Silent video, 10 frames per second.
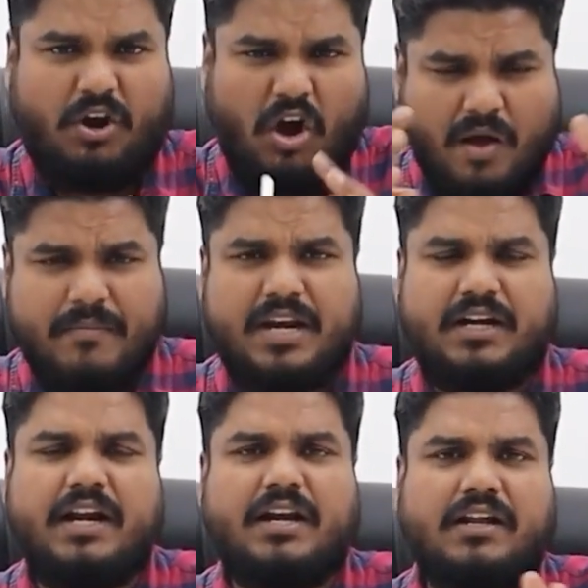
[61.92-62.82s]

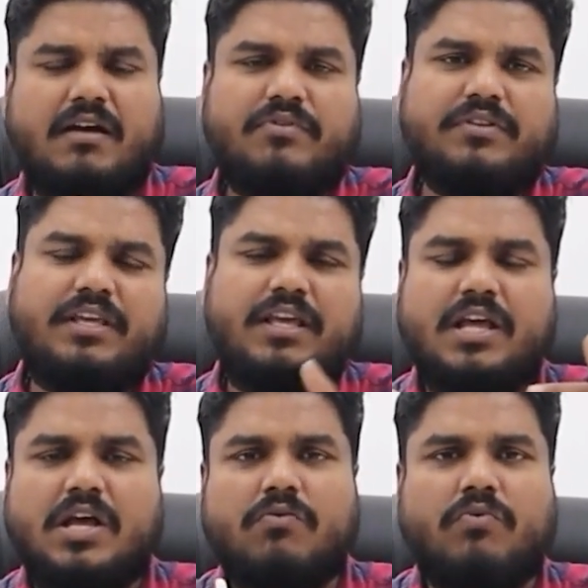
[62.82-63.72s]
Predominantly, it will come to
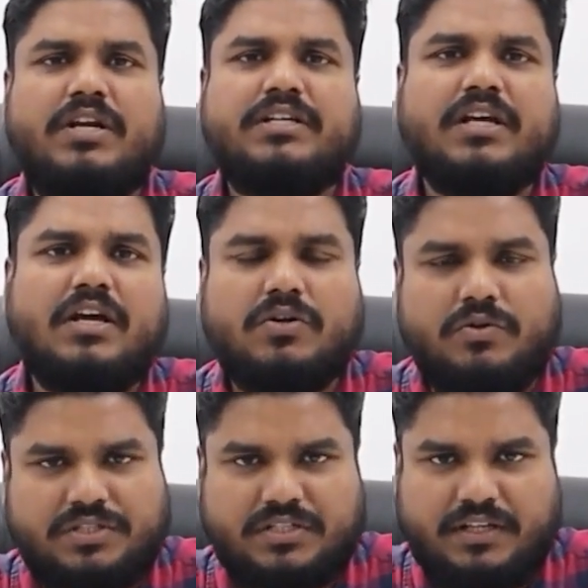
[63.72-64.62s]
the Odisha
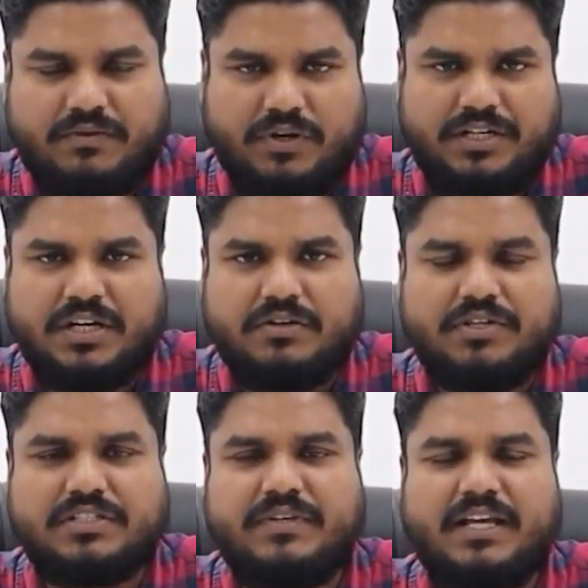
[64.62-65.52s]
coast. In Odisha
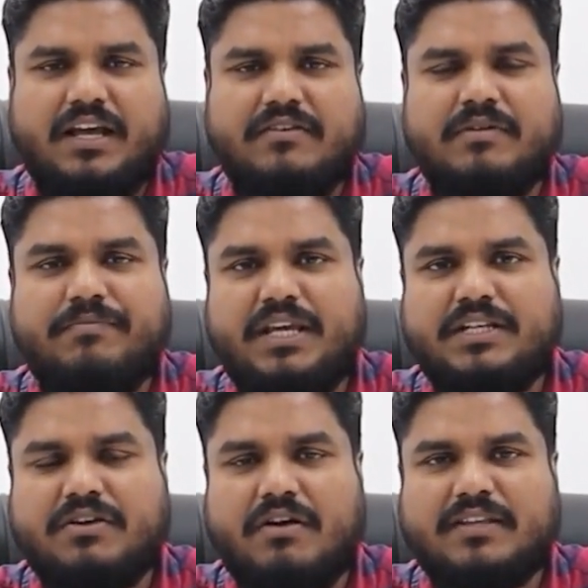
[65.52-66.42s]
coast, we have a
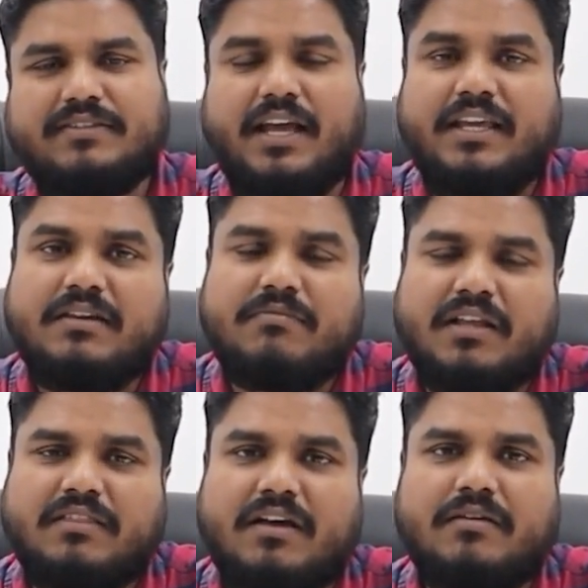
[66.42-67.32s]
beach called as
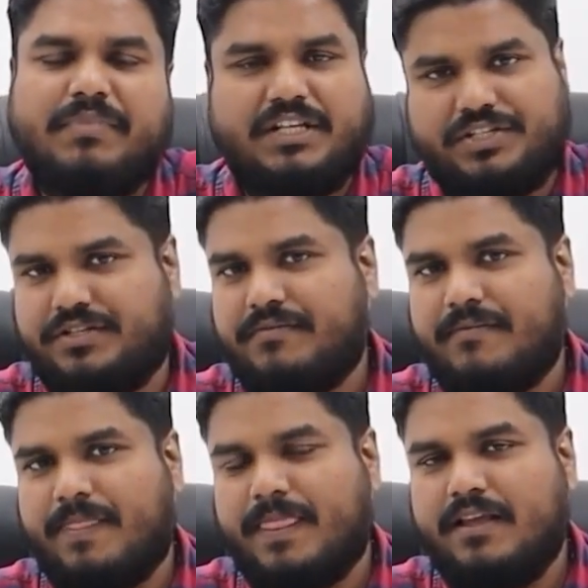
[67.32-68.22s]
Gahirmata
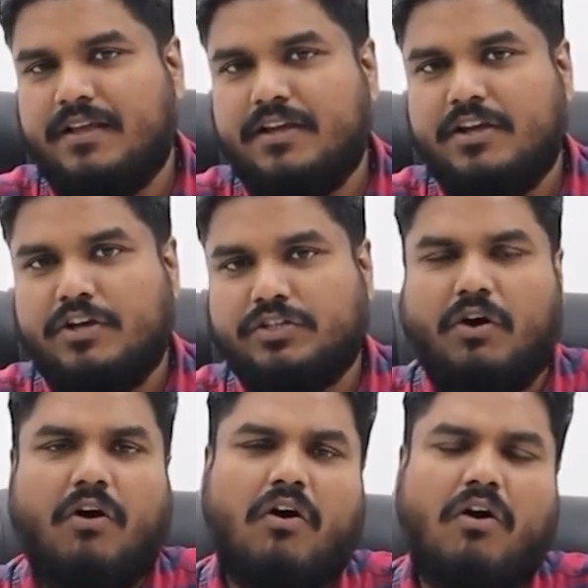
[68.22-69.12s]
Beach.
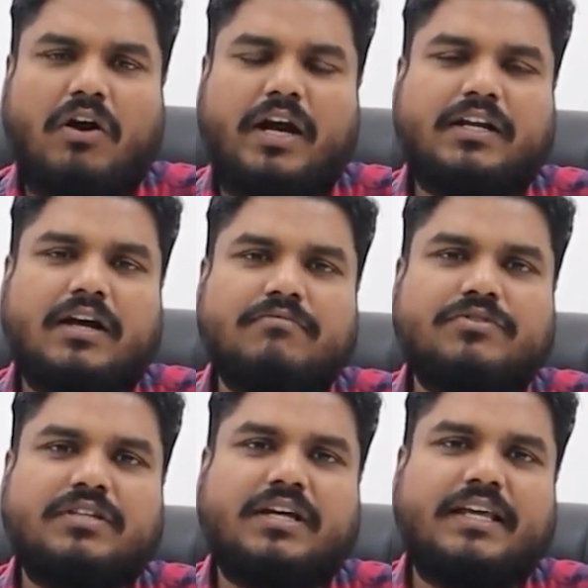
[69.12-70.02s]
So all it comes
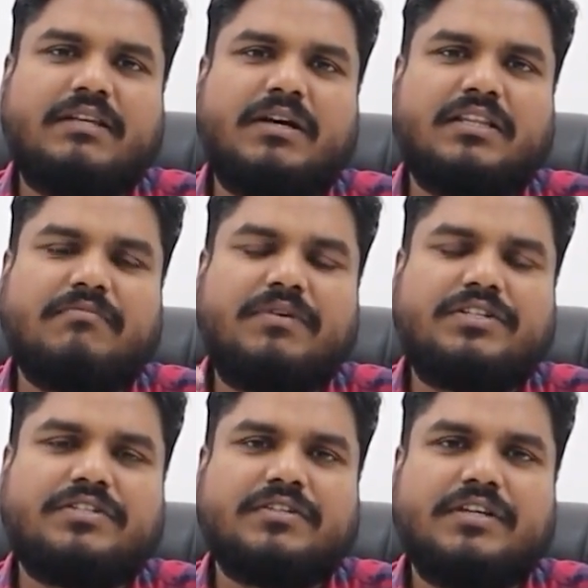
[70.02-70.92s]
to the Gahirmata
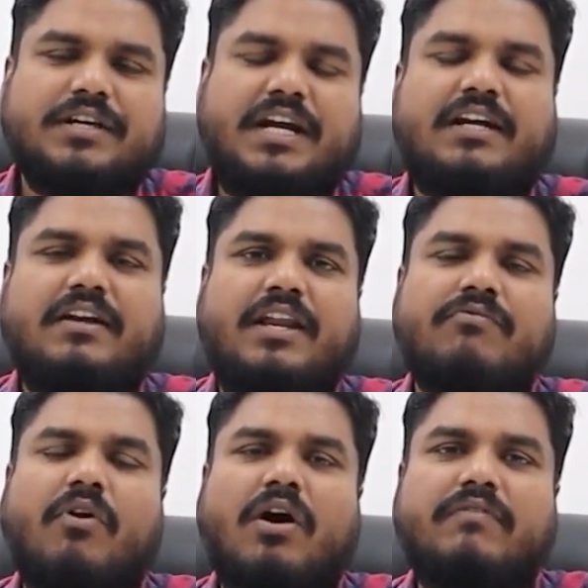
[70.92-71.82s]
Beach. It will
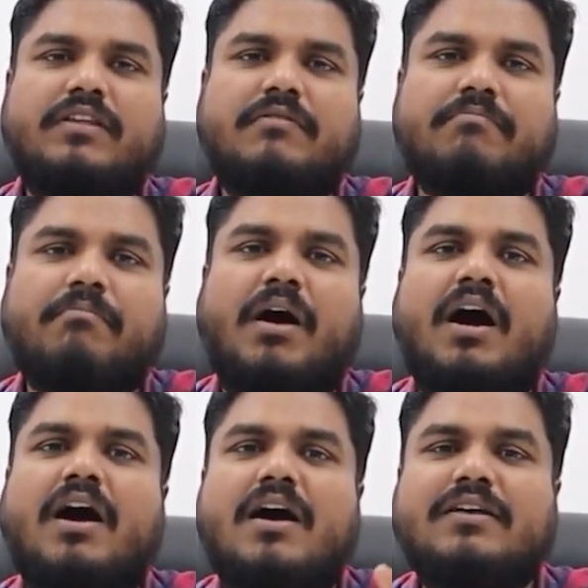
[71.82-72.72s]
involve in
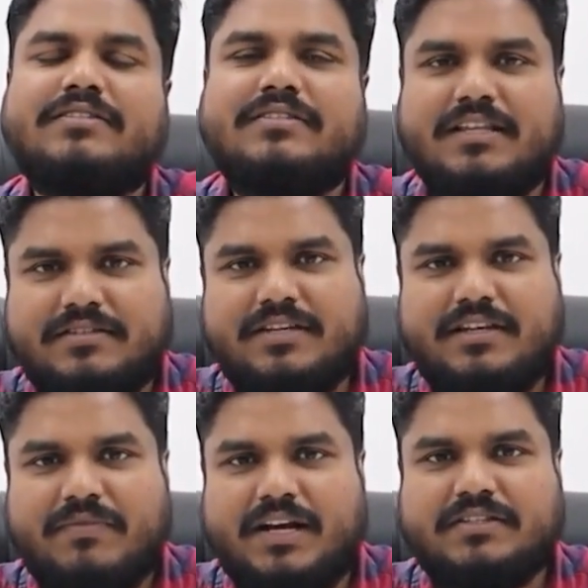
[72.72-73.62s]
mass
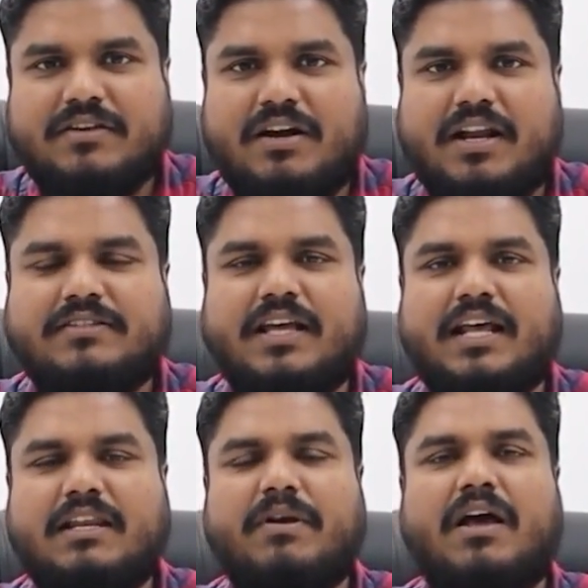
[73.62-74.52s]
nesting, that is called as
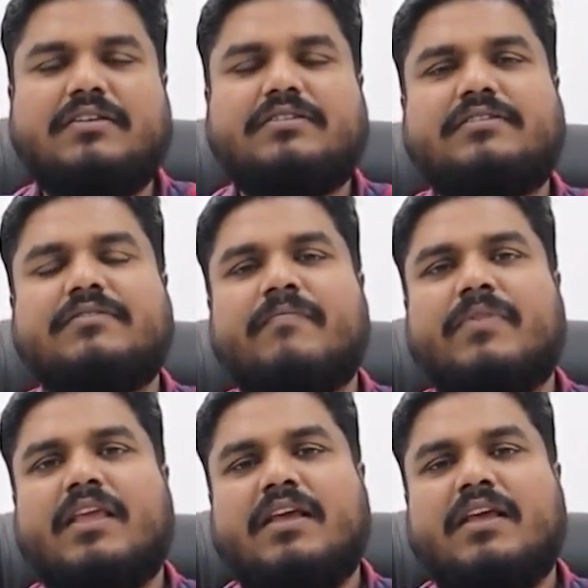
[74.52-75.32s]
aribadas.